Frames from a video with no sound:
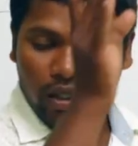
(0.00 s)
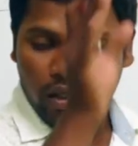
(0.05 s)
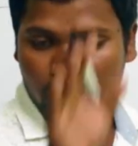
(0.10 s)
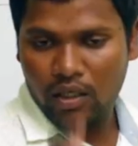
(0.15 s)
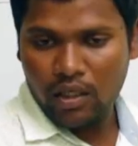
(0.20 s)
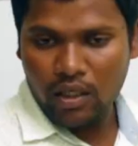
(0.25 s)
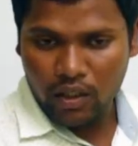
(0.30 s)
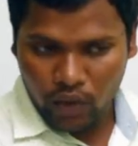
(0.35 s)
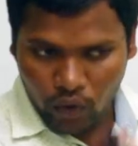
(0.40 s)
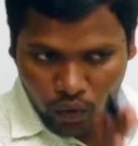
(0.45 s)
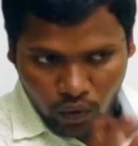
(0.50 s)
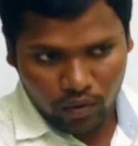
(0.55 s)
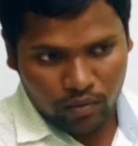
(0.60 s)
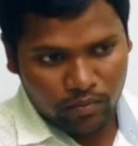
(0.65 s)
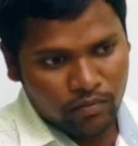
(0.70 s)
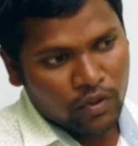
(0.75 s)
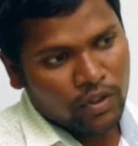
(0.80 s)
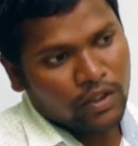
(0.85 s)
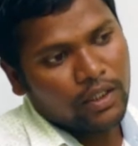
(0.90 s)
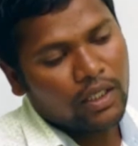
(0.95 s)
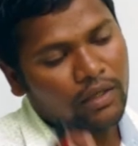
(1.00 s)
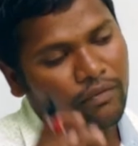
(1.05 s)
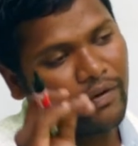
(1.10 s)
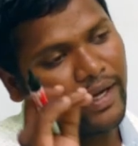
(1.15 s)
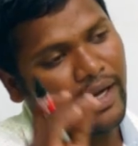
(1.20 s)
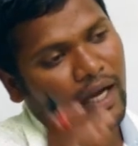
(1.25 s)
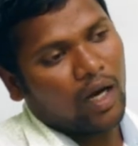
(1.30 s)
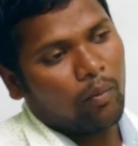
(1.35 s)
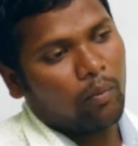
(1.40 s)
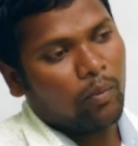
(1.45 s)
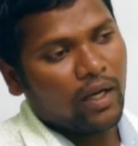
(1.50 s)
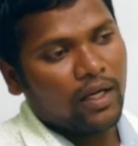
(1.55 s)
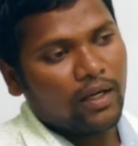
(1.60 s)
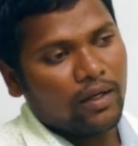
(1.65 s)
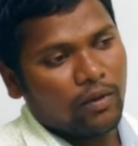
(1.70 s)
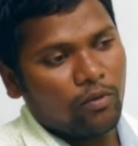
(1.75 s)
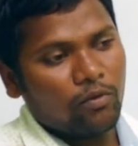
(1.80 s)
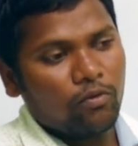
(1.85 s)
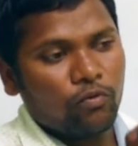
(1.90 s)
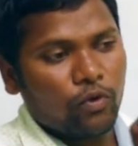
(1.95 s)
Uh, door. If I apply
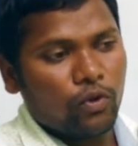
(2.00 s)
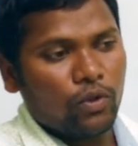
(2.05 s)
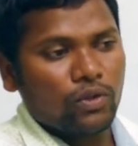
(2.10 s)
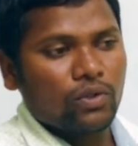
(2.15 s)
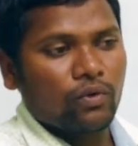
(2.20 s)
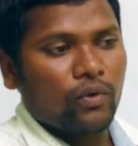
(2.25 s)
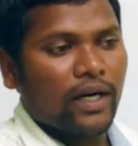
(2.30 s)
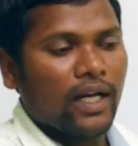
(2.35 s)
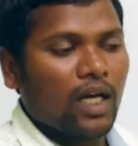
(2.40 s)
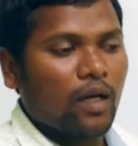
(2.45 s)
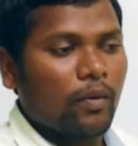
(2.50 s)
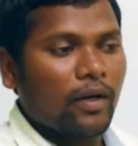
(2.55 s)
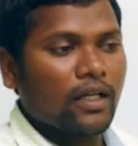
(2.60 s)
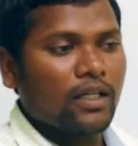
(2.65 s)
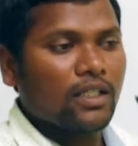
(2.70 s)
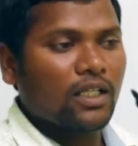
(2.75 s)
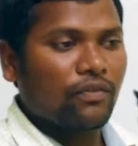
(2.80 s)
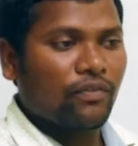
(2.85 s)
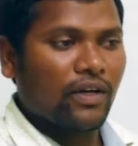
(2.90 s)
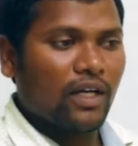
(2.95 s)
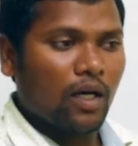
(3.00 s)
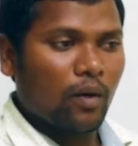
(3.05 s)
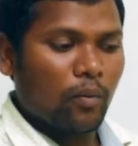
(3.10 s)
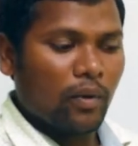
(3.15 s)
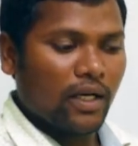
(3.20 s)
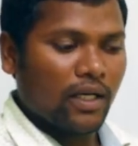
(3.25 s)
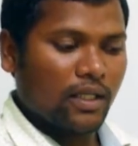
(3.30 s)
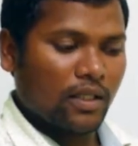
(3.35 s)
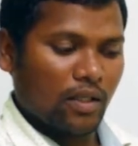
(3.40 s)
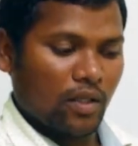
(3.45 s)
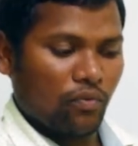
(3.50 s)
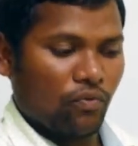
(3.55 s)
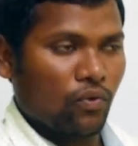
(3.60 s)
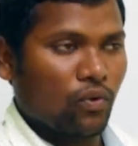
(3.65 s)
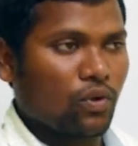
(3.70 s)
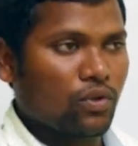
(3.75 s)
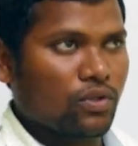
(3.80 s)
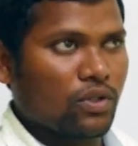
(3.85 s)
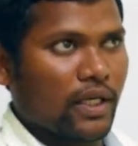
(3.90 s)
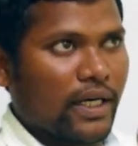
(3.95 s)
force, what happens? If I apply the
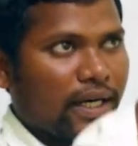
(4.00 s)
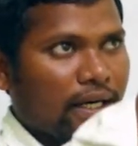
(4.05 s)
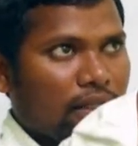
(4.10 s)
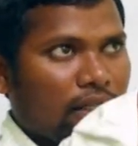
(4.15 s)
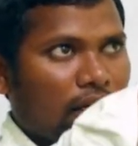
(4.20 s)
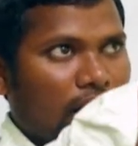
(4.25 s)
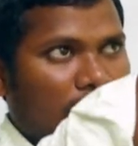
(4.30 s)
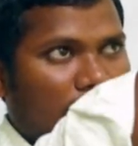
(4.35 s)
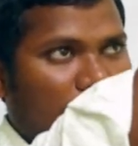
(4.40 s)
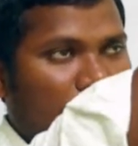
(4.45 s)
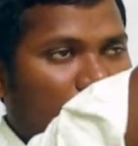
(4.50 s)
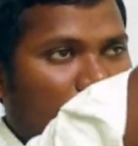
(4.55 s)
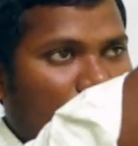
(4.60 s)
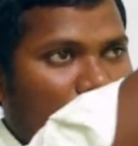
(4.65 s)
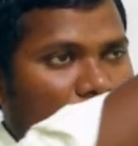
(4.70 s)
force at the end,